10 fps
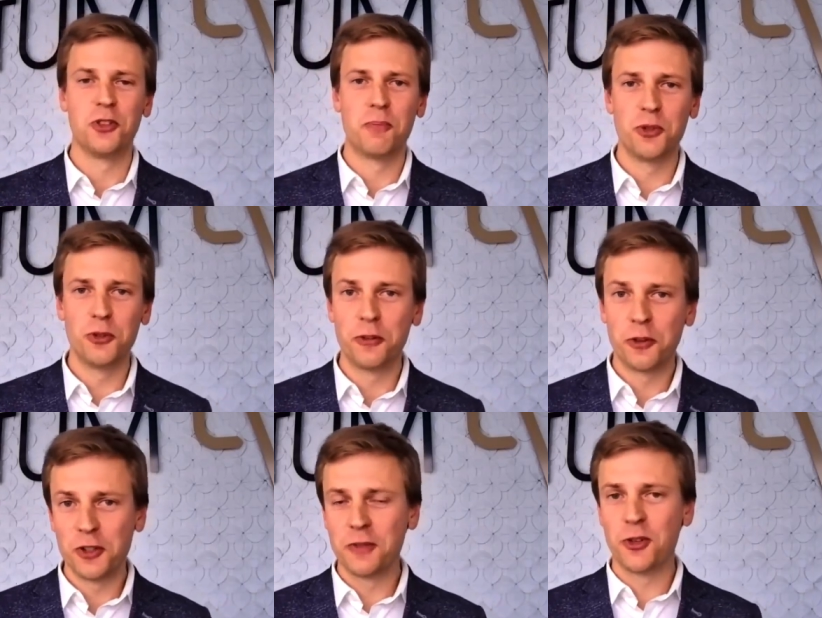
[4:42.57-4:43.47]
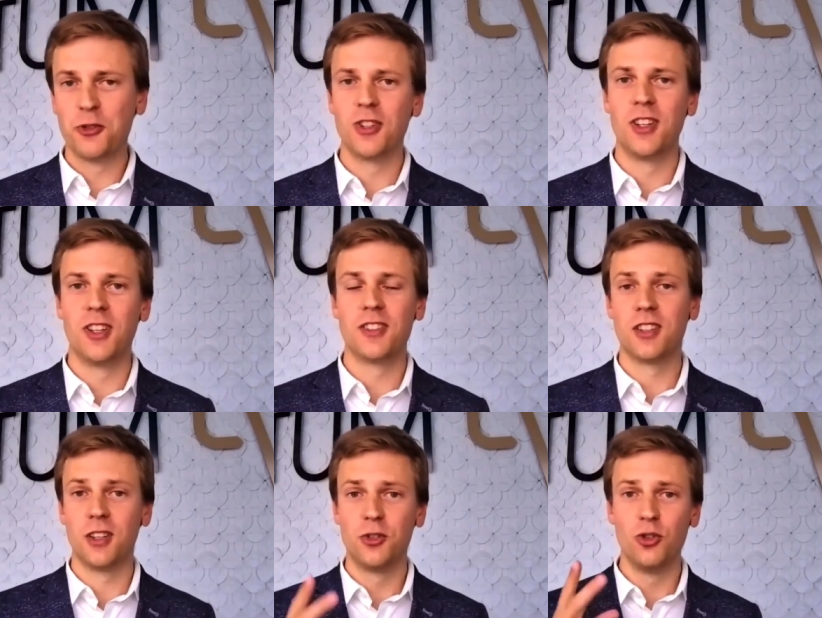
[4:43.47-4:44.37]
So, the proof of concept usually
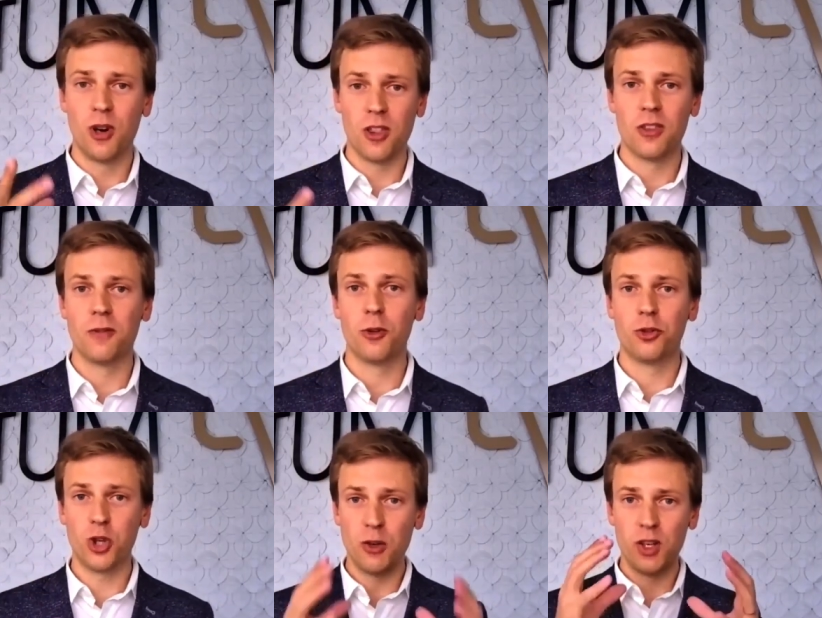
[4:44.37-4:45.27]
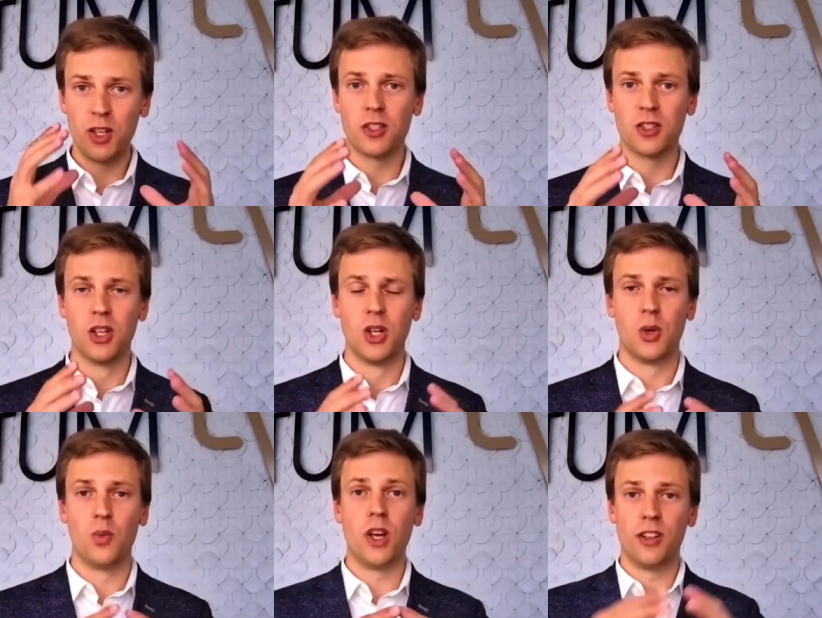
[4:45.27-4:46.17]
is uh, two months for three weeks.
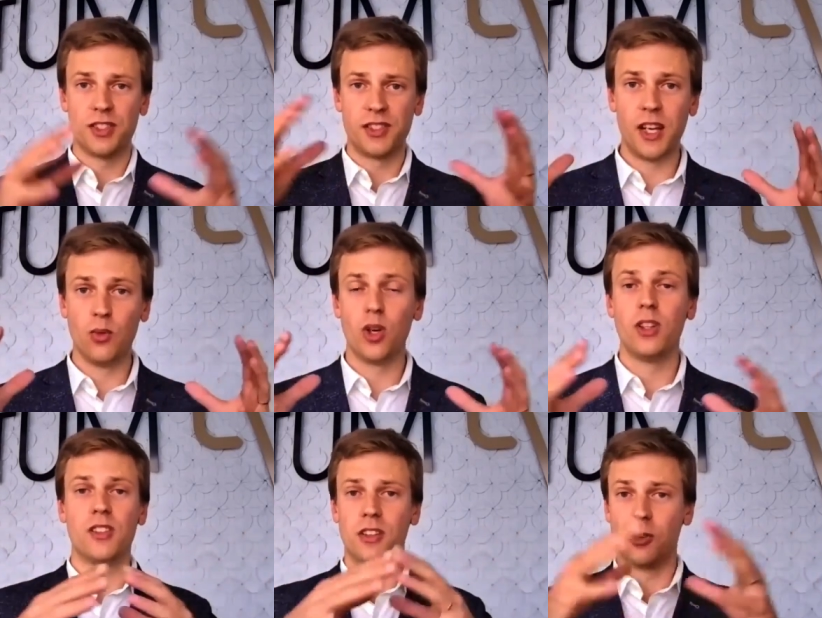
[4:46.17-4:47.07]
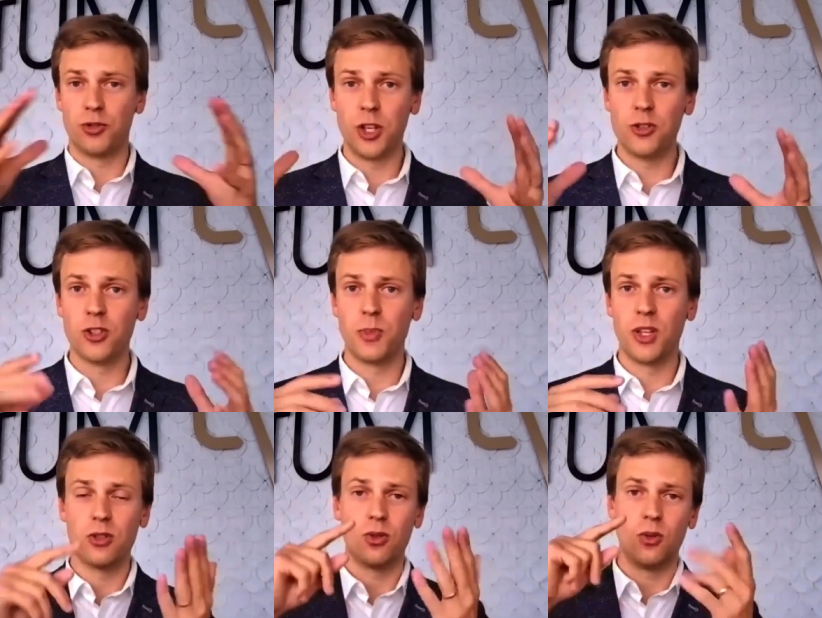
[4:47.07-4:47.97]
We understand what is the negotiation
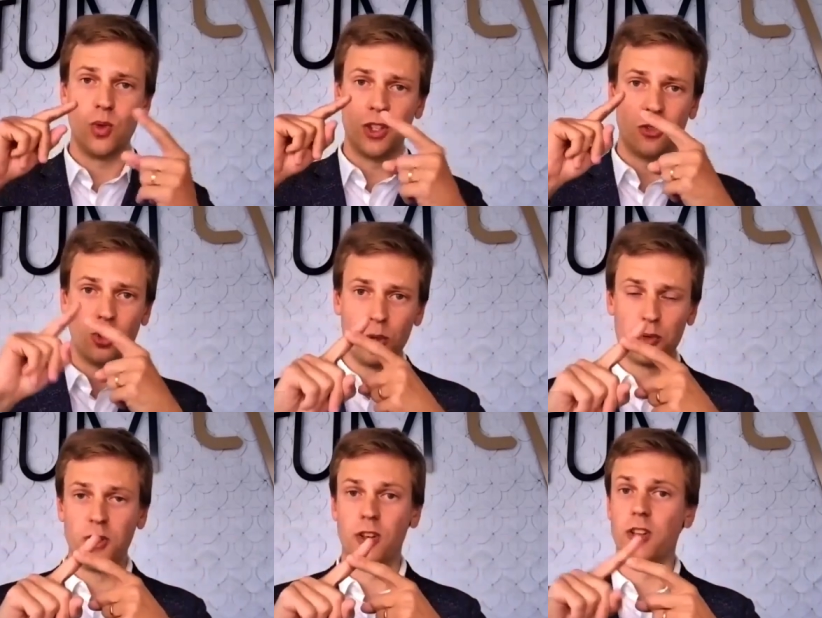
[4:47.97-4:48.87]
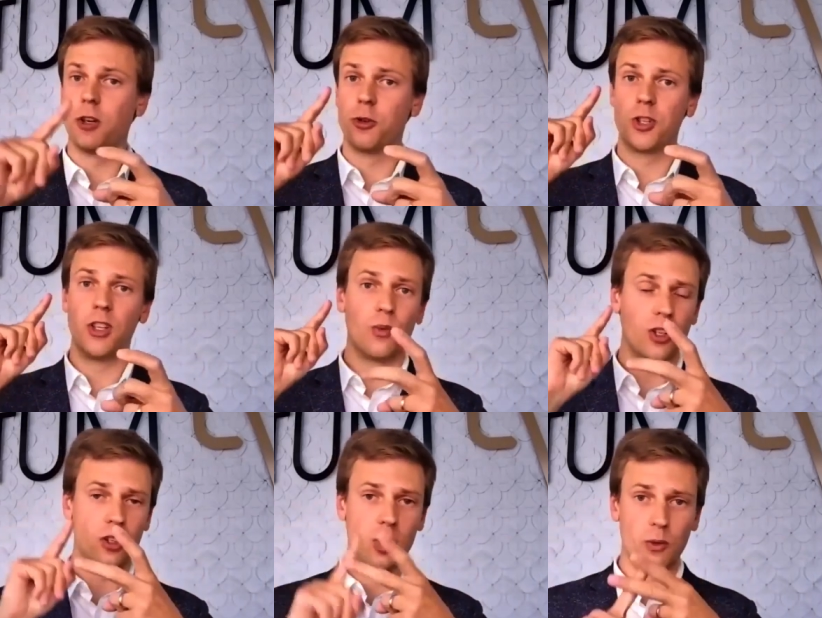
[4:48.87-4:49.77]
space, what terms we are
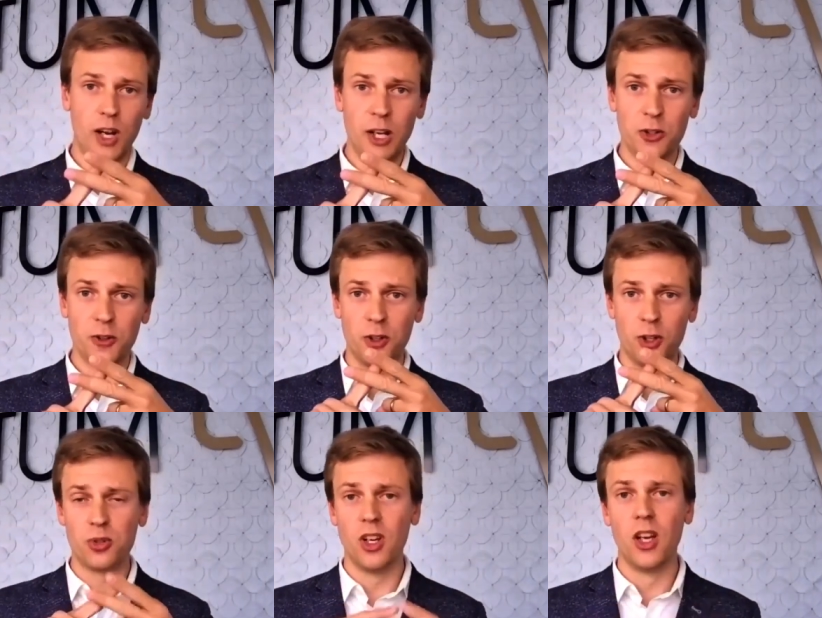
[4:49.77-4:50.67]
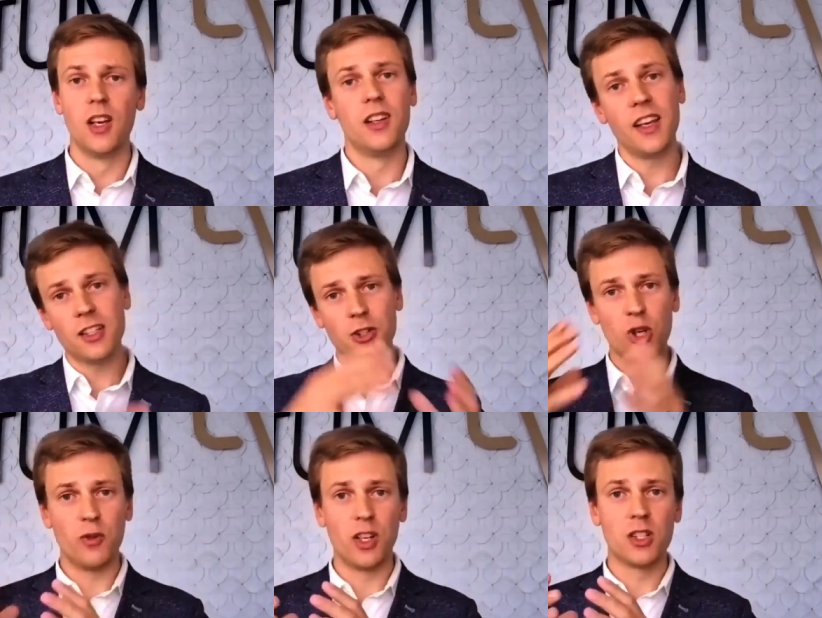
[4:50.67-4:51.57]
negotiating, what are the values of those. Next
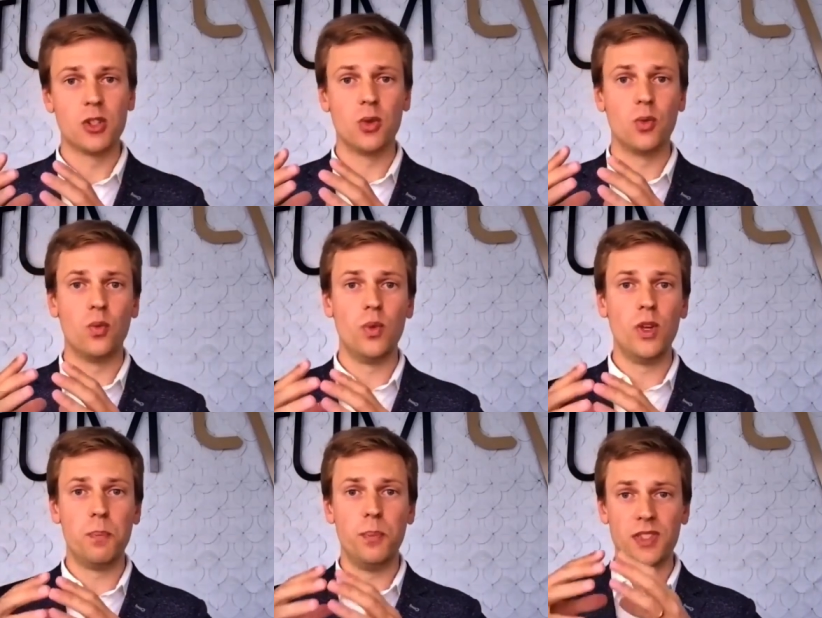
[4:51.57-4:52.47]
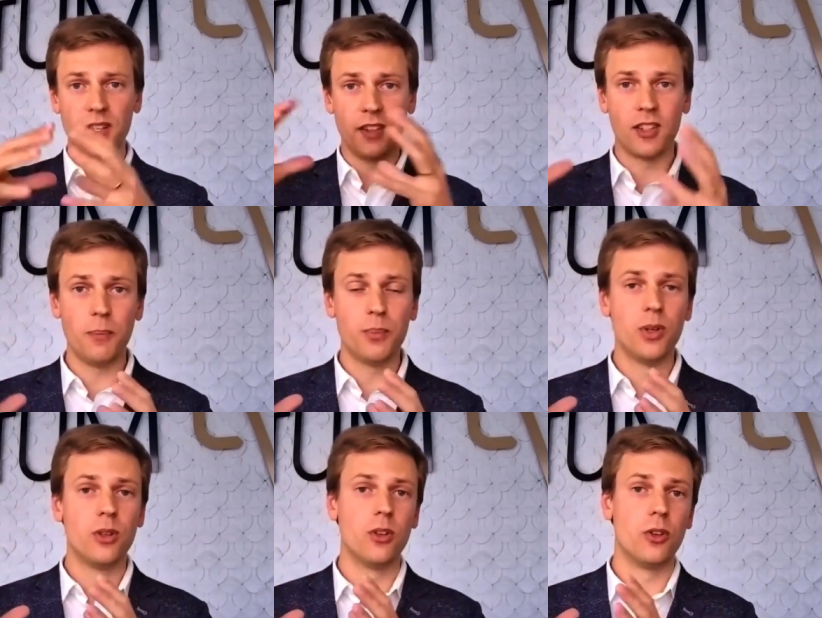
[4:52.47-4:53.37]
three weeks, we set it
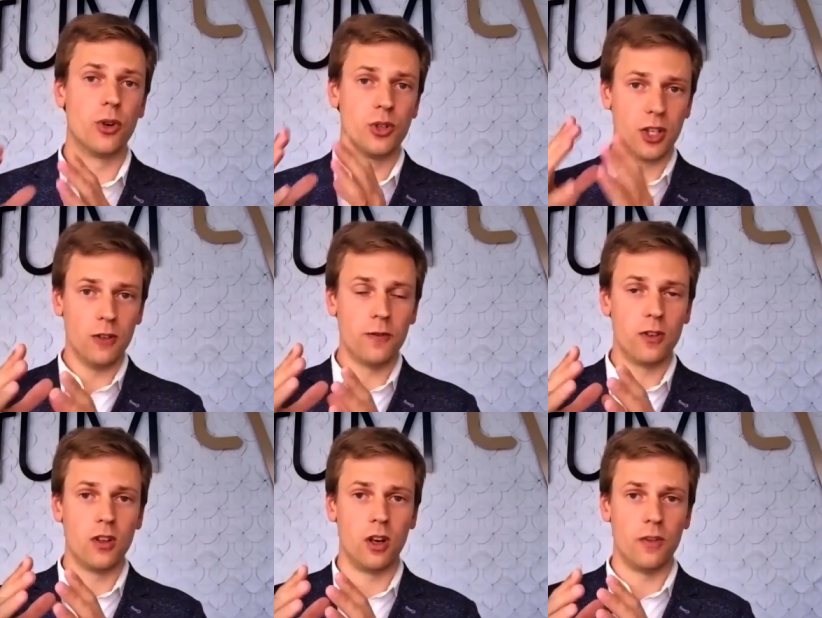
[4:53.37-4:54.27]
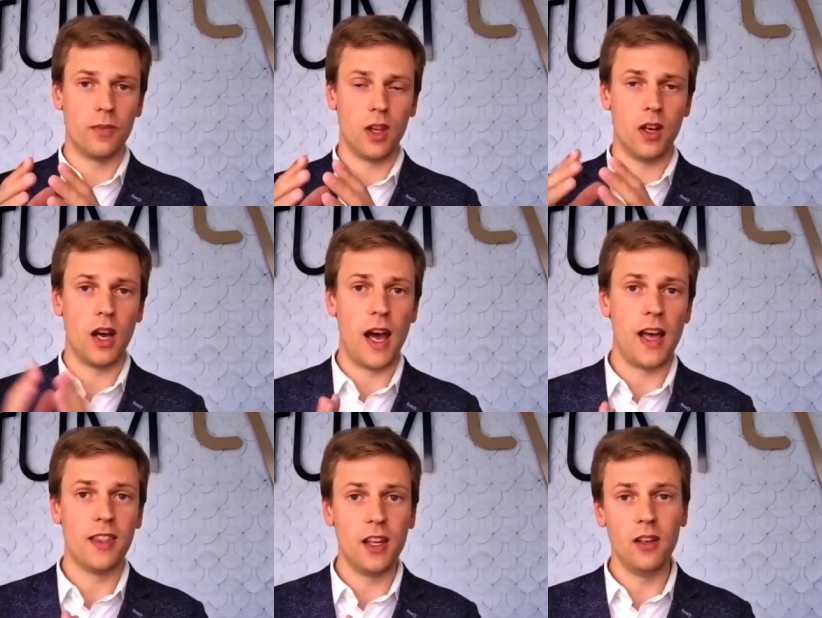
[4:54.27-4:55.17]
up to yourself,
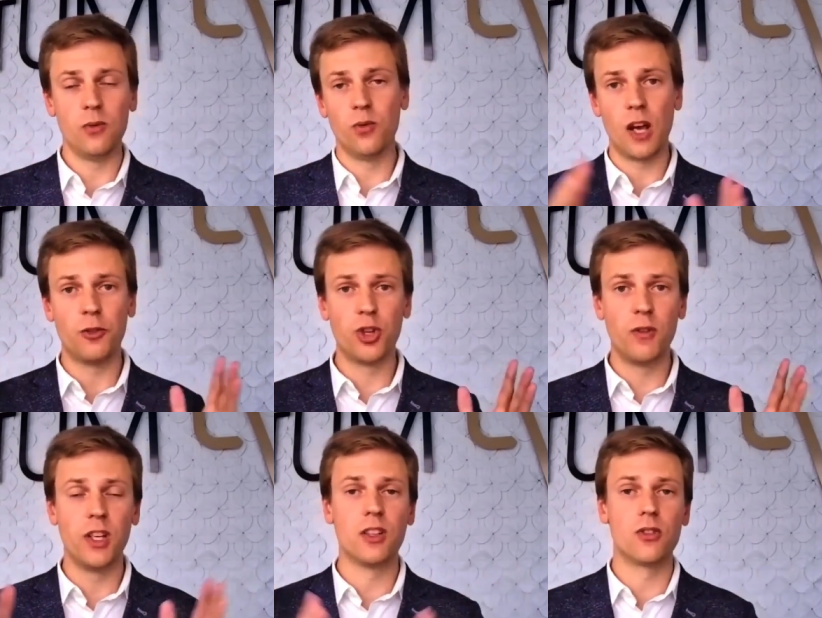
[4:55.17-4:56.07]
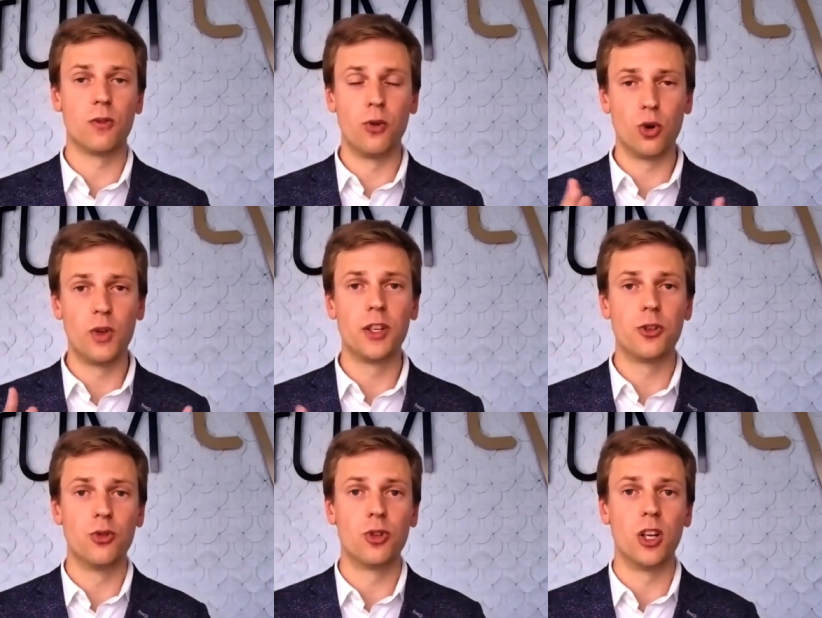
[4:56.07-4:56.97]
and then we have three weeks or four
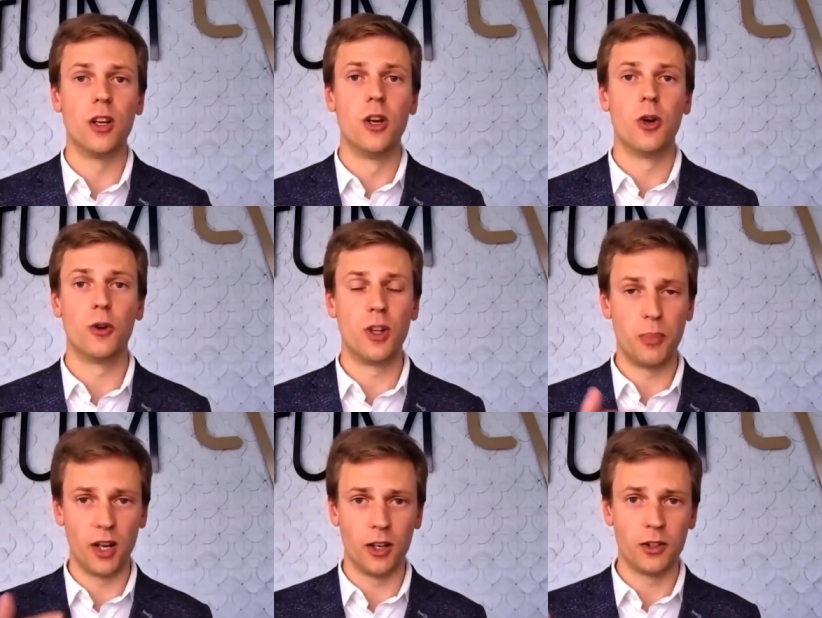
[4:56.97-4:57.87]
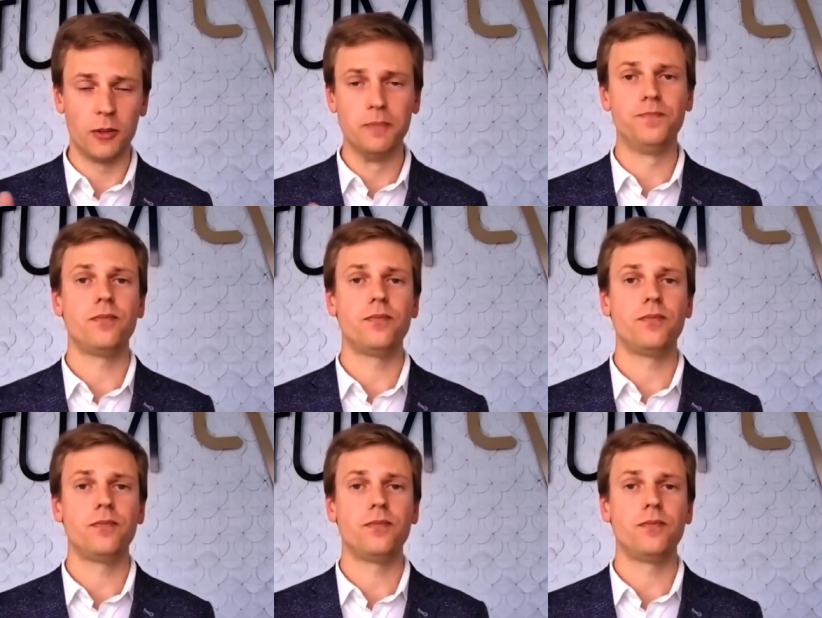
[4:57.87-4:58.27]
weeks usually of the pilot.